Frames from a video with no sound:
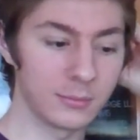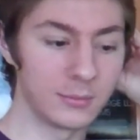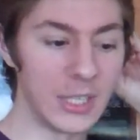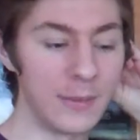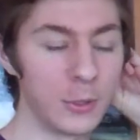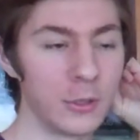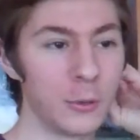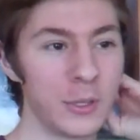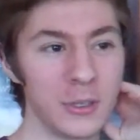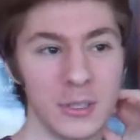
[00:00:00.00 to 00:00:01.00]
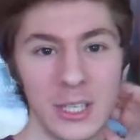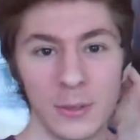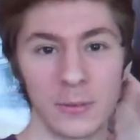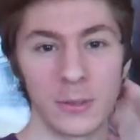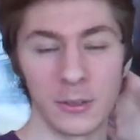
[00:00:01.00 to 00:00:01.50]
Even
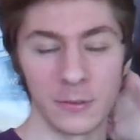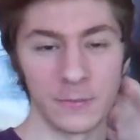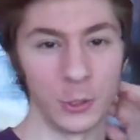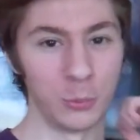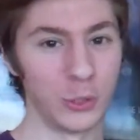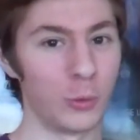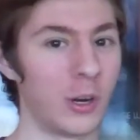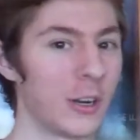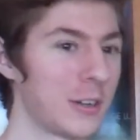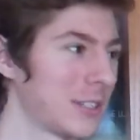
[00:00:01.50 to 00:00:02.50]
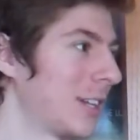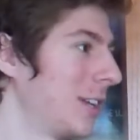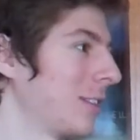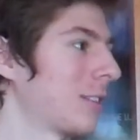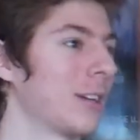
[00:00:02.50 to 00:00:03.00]
if the film noir
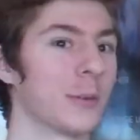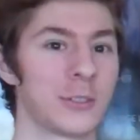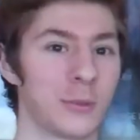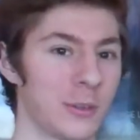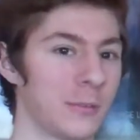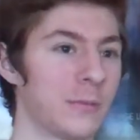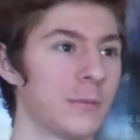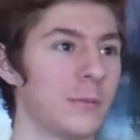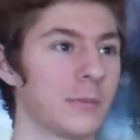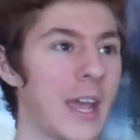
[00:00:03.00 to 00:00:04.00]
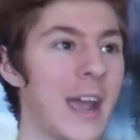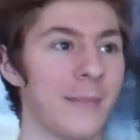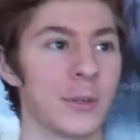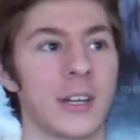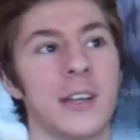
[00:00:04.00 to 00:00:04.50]
setting that they were sort of
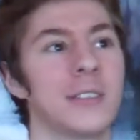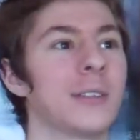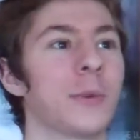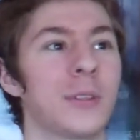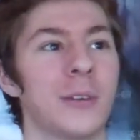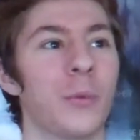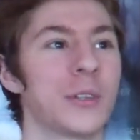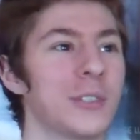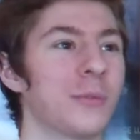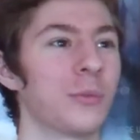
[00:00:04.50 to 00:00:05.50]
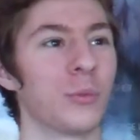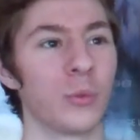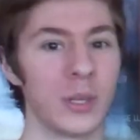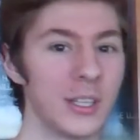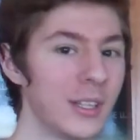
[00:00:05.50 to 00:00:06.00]
advertising with it wasn't
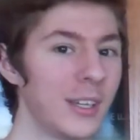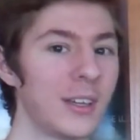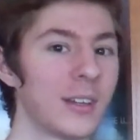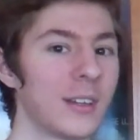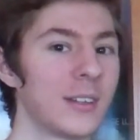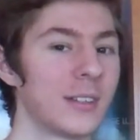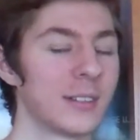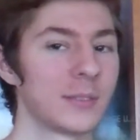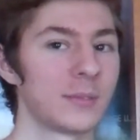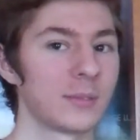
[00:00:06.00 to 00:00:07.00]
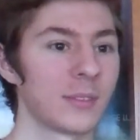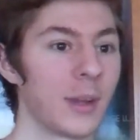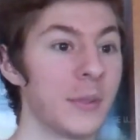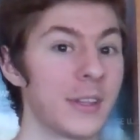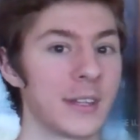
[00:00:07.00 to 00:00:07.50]
really,
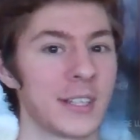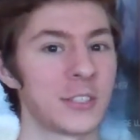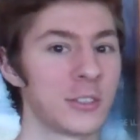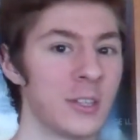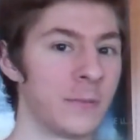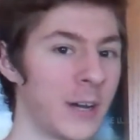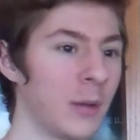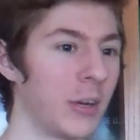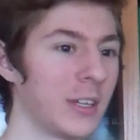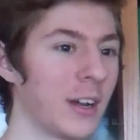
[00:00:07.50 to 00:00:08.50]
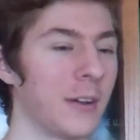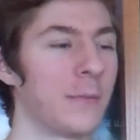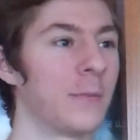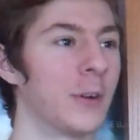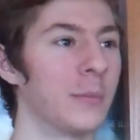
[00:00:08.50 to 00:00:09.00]
I mean, that's just the vibe I got
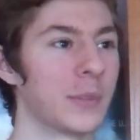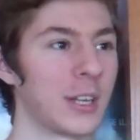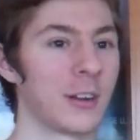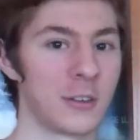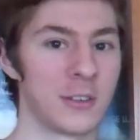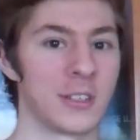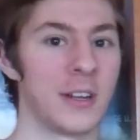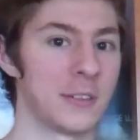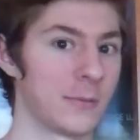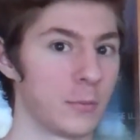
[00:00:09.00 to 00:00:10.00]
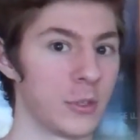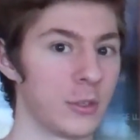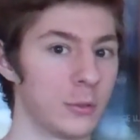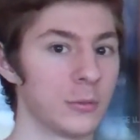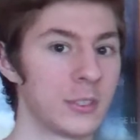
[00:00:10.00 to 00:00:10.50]
from the character designs and from the
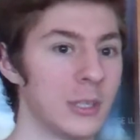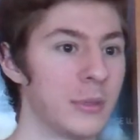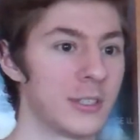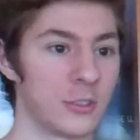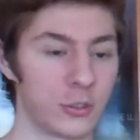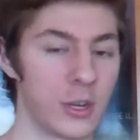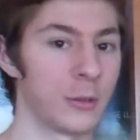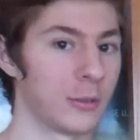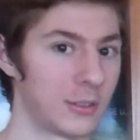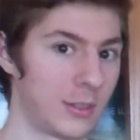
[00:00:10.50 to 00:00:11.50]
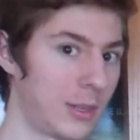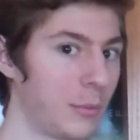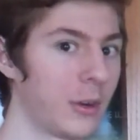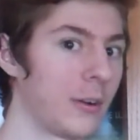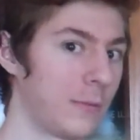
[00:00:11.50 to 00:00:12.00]
little snippets and trailers that they
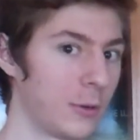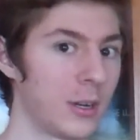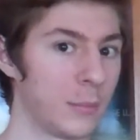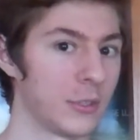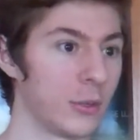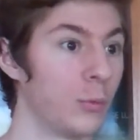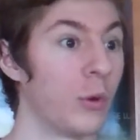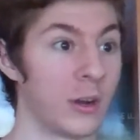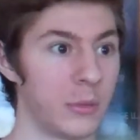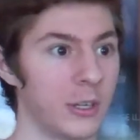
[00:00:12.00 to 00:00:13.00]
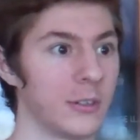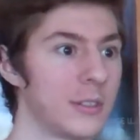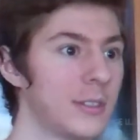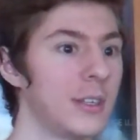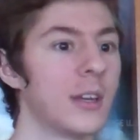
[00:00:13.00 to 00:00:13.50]
put out for episode 1 of Burial at
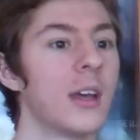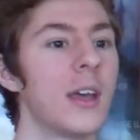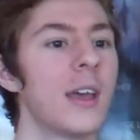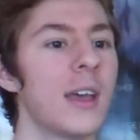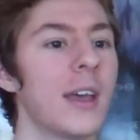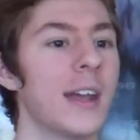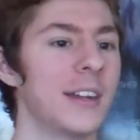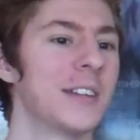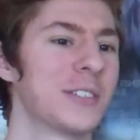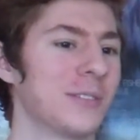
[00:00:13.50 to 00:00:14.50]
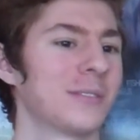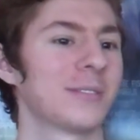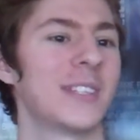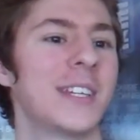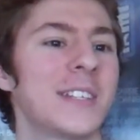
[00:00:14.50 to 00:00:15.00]
Sea. And it
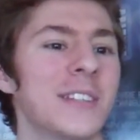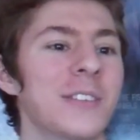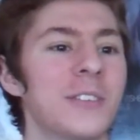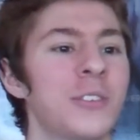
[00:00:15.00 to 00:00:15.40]
isn't